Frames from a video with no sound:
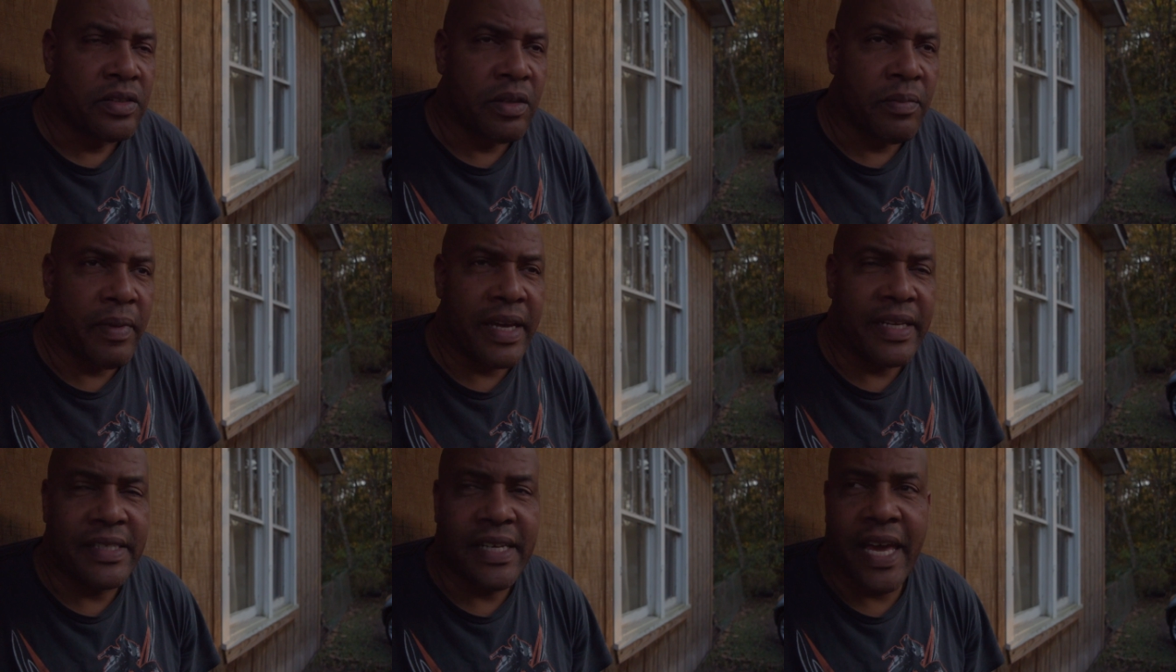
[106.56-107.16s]
to
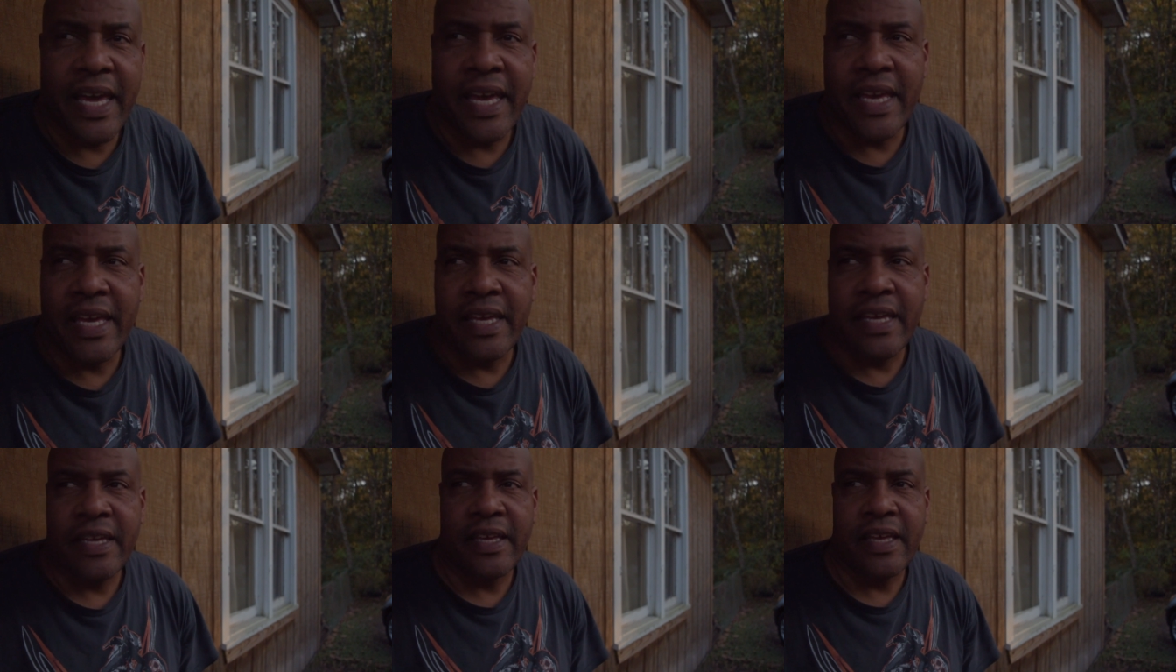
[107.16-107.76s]

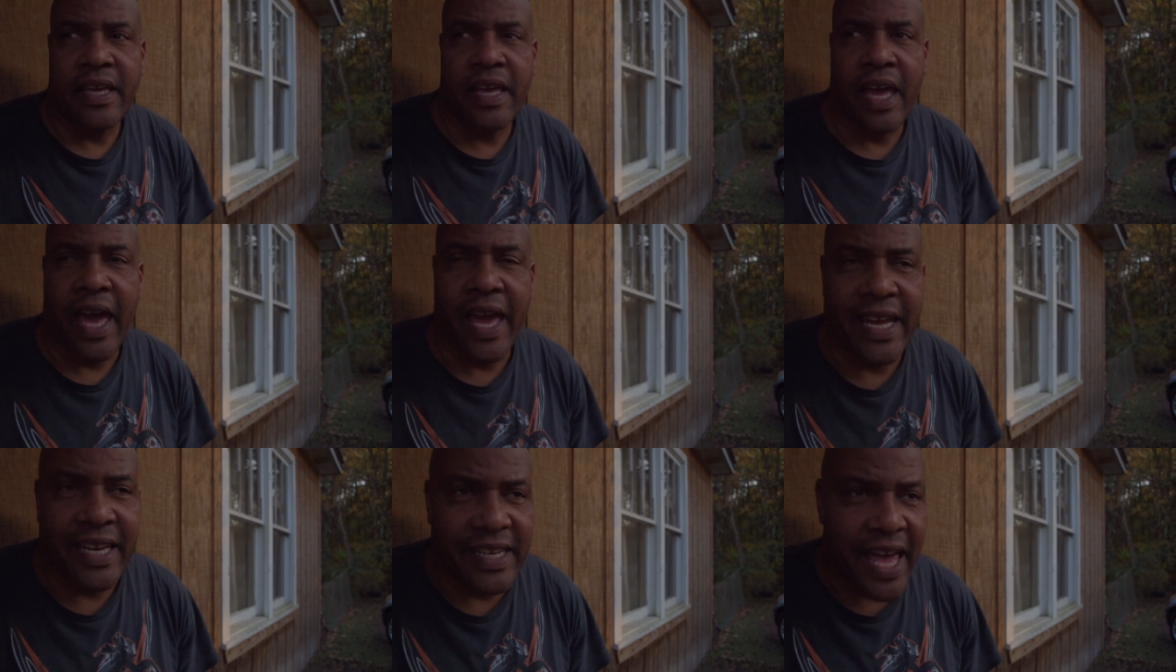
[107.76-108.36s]
maintain
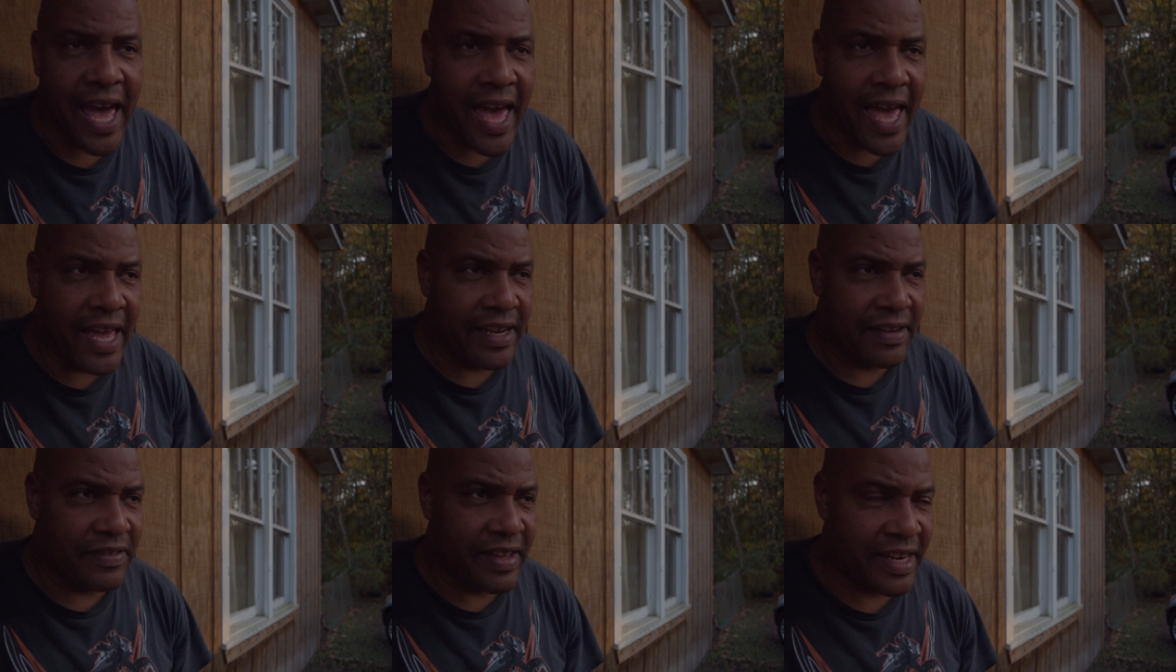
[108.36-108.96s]
a
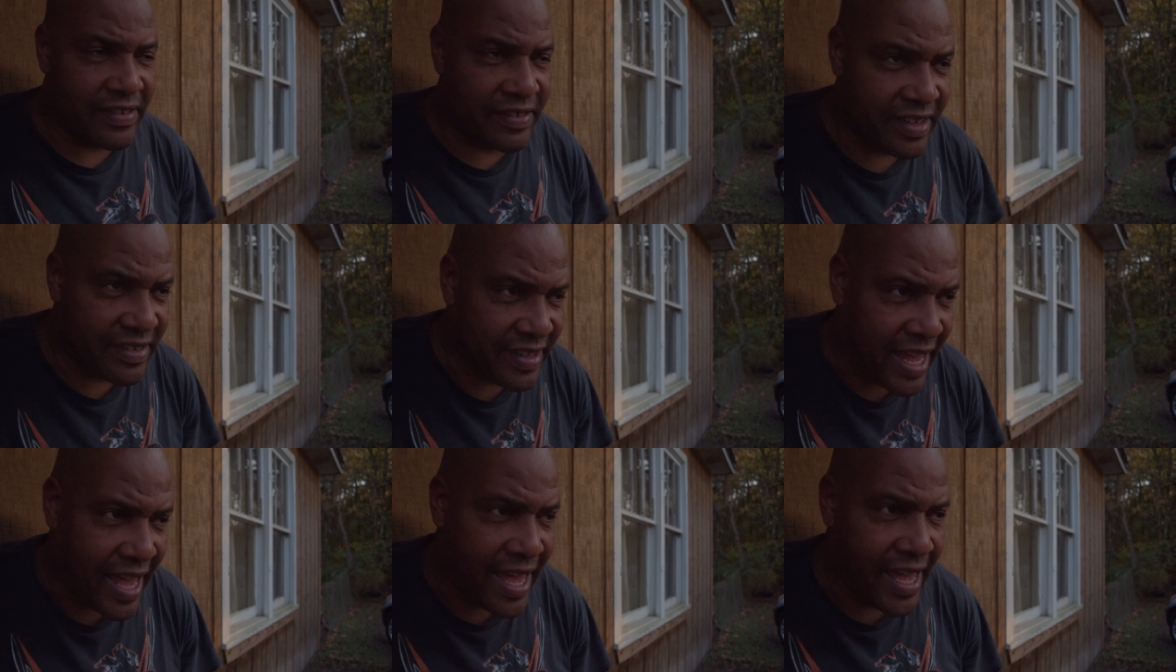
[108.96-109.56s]
diet that is
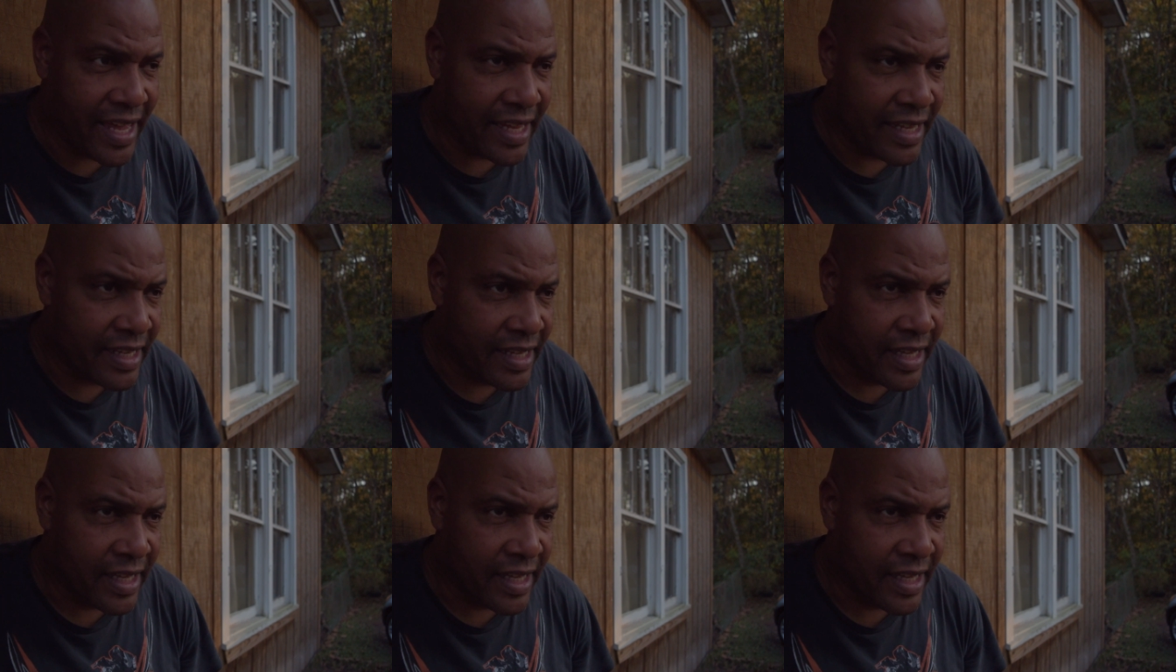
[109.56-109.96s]
designed